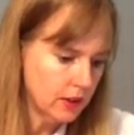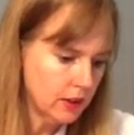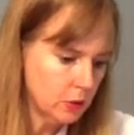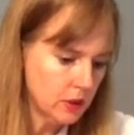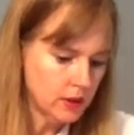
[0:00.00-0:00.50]

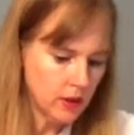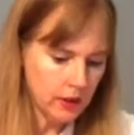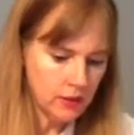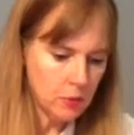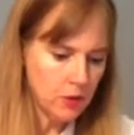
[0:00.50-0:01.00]
you want to
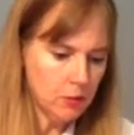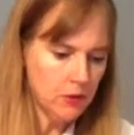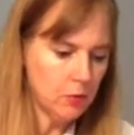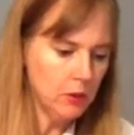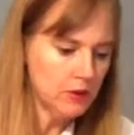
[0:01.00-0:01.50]
line them up
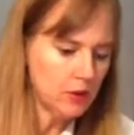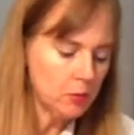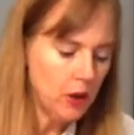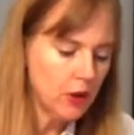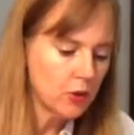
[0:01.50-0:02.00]
as much as
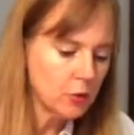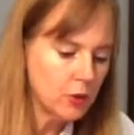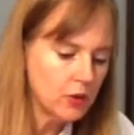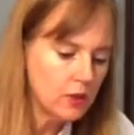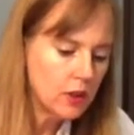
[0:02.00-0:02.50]

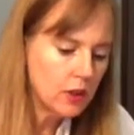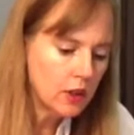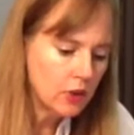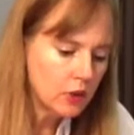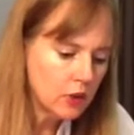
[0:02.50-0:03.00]
possible
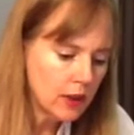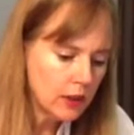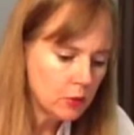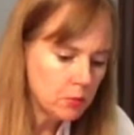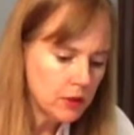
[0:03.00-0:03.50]
so that
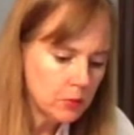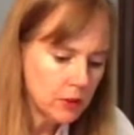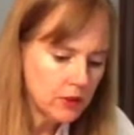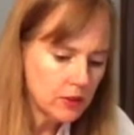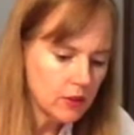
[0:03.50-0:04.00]
you're
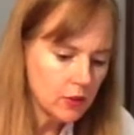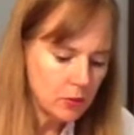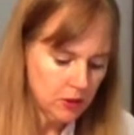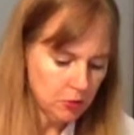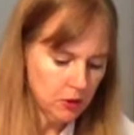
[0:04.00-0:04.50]
minimizing the
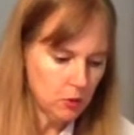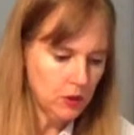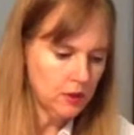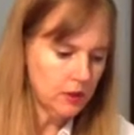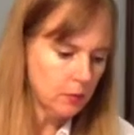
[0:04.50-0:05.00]
space
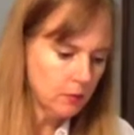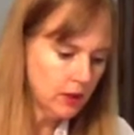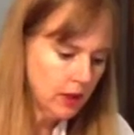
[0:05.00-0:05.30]
between them.